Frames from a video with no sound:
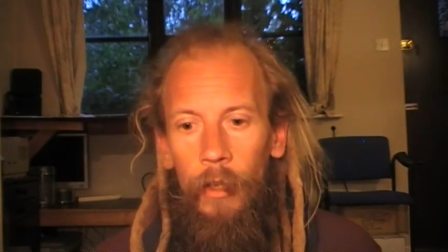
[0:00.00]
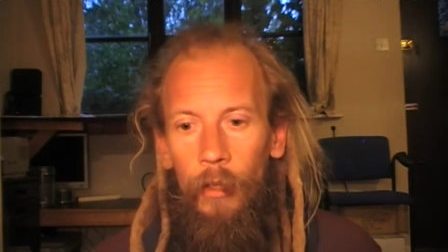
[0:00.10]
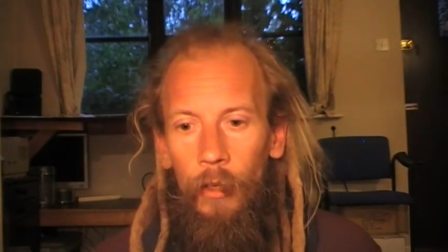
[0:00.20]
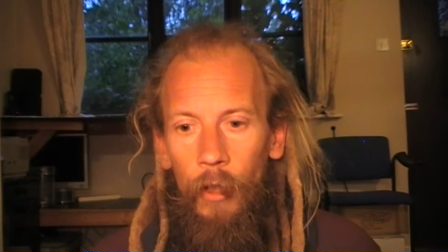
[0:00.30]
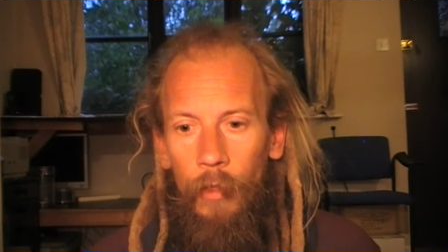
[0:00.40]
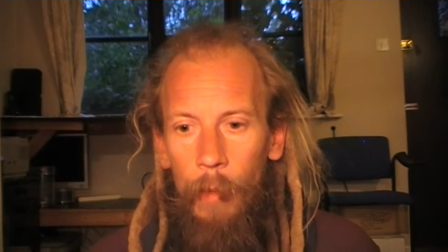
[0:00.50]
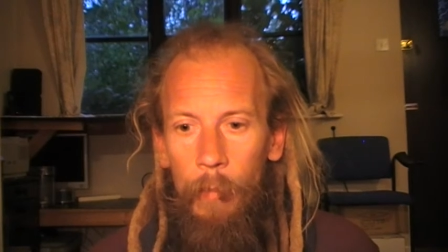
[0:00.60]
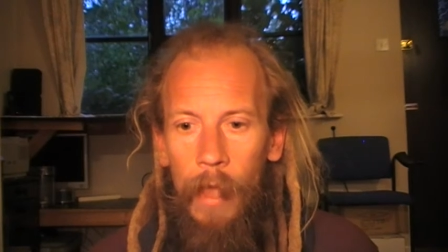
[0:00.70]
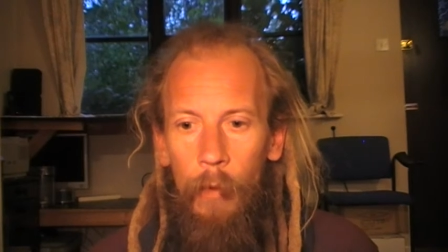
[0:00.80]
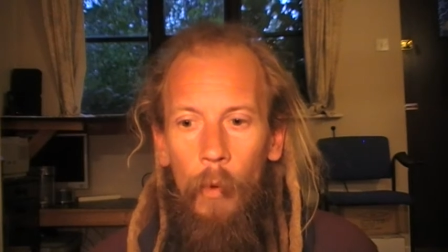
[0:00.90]
you know, there
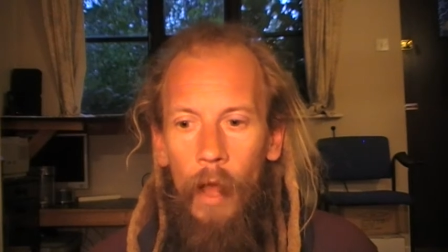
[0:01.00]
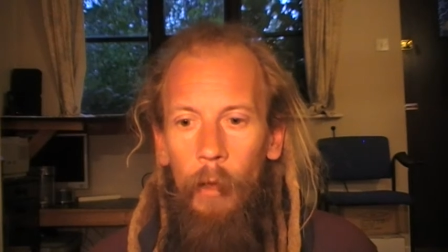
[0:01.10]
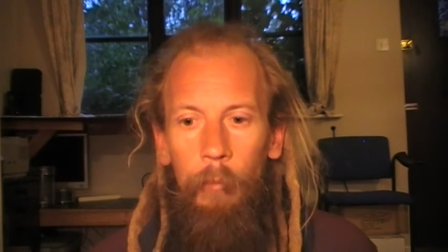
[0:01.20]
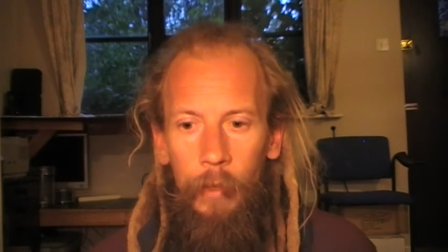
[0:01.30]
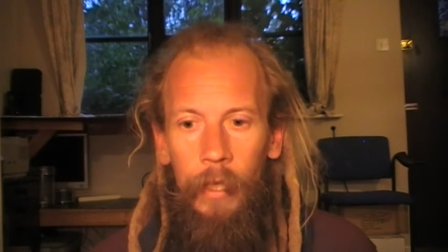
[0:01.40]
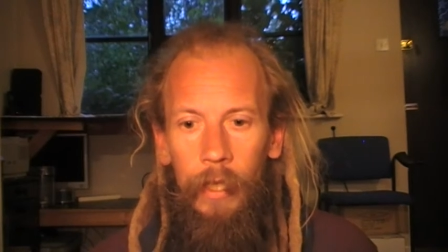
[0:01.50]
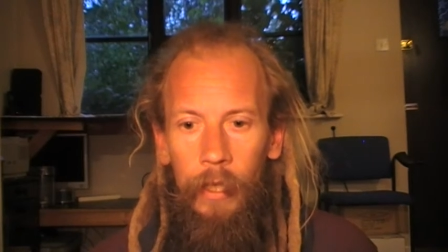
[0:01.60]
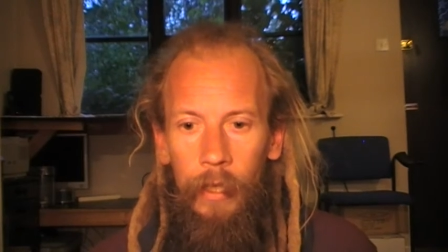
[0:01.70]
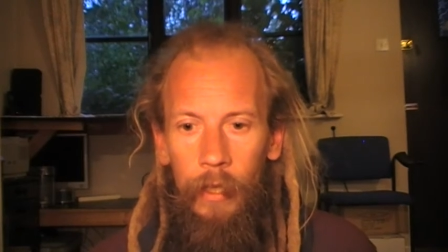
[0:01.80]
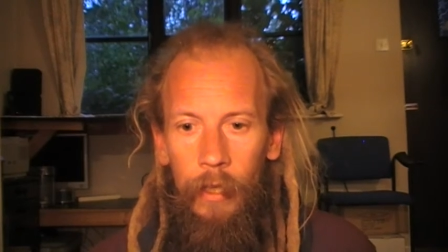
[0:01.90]
may well
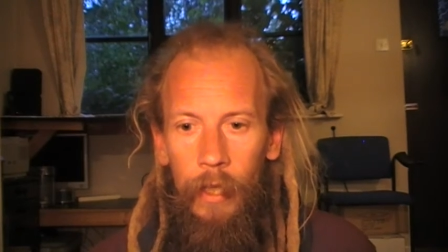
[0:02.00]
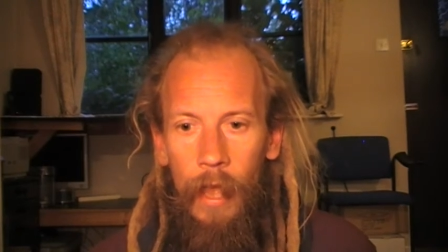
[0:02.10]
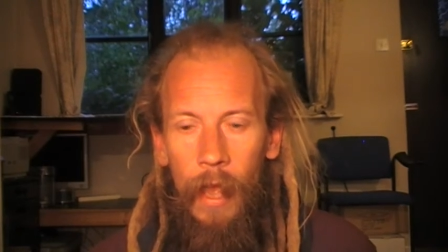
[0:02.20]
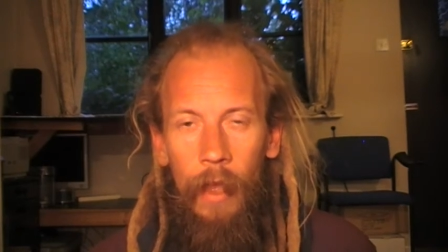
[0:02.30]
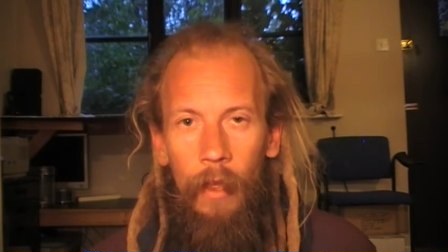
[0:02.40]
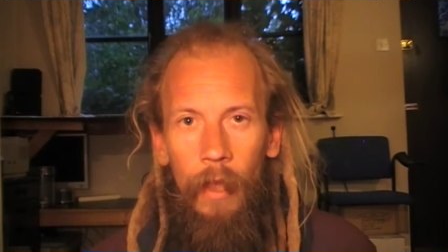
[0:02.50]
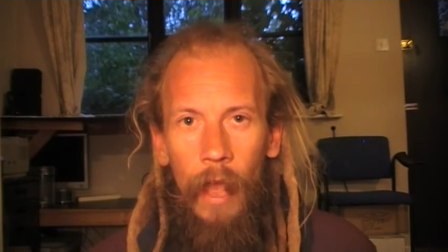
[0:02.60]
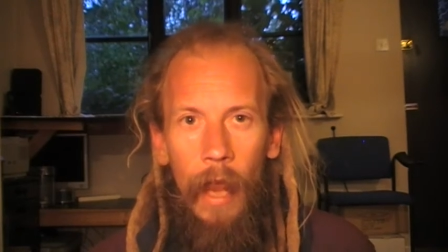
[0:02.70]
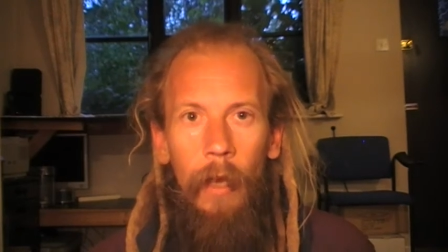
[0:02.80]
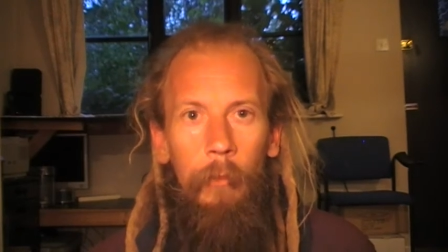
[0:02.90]
be
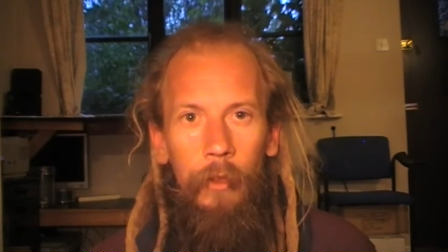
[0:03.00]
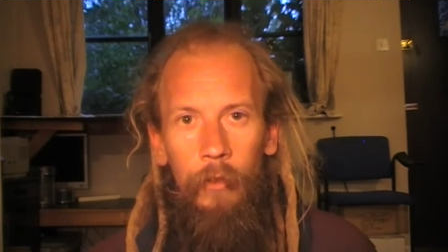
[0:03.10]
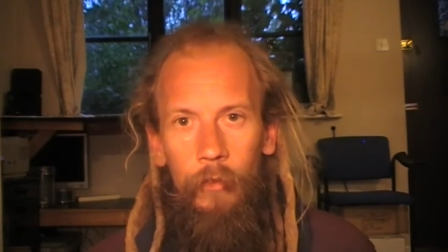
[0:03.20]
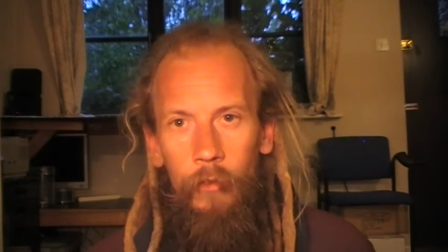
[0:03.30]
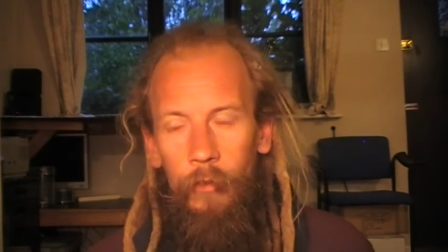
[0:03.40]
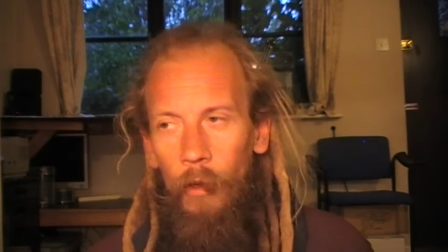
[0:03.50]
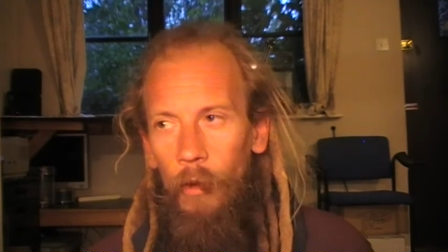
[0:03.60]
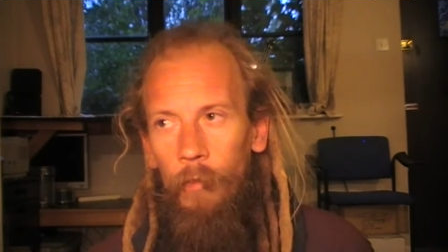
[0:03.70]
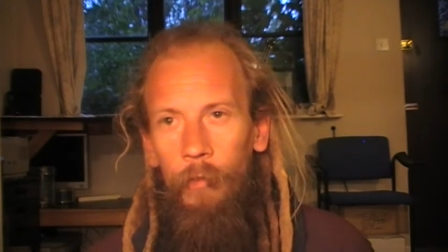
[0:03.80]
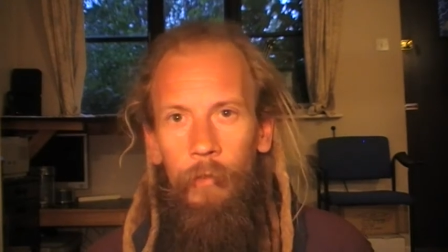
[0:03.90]
elements
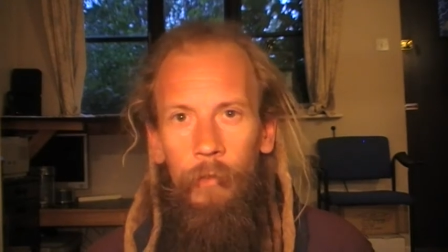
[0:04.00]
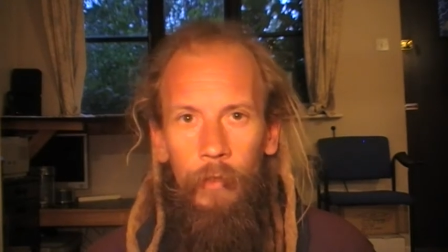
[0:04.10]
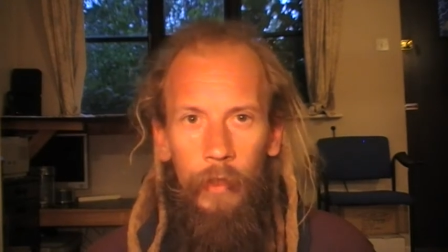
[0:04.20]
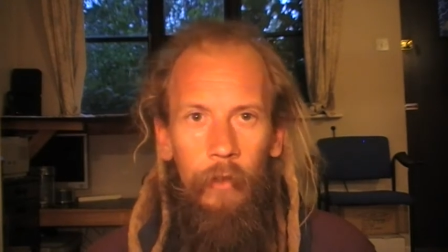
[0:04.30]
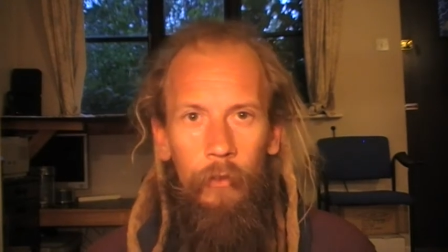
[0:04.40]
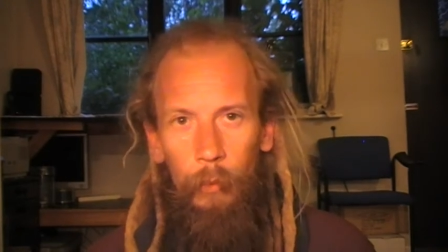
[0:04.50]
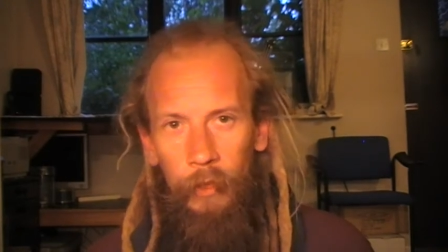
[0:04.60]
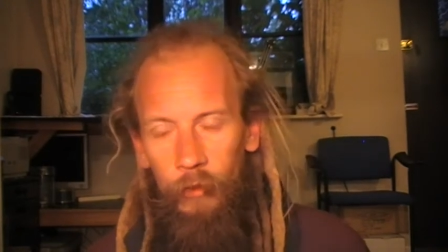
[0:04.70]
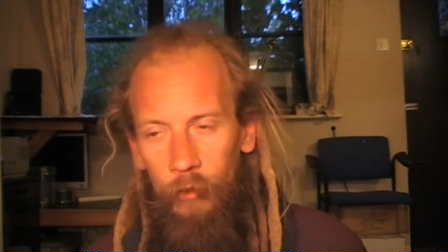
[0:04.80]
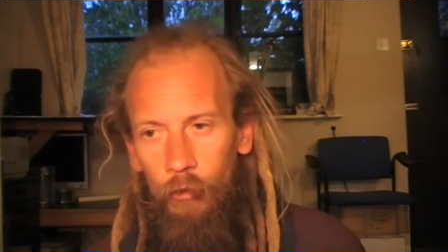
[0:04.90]
of this
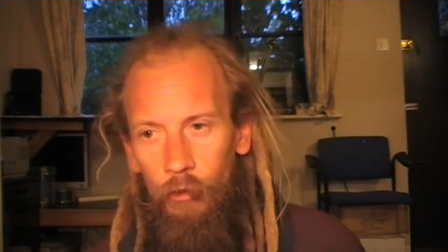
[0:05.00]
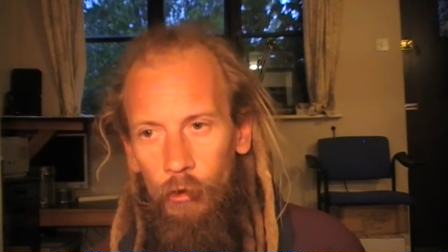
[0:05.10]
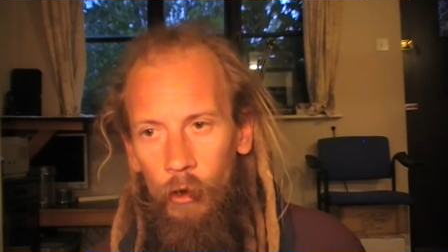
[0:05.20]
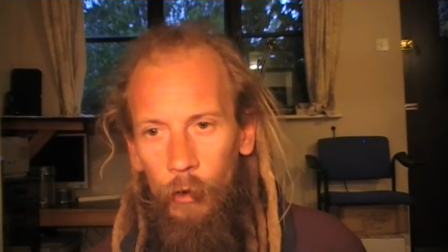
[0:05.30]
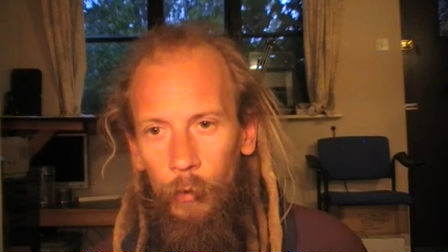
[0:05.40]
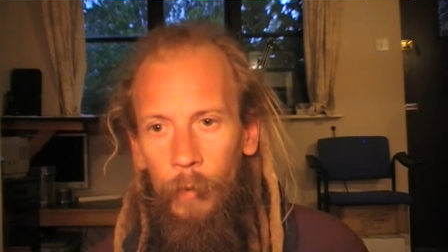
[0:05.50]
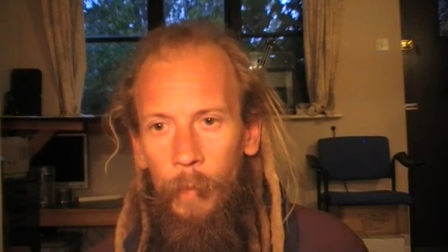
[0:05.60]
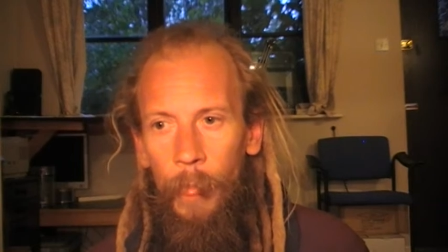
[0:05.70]
which is true,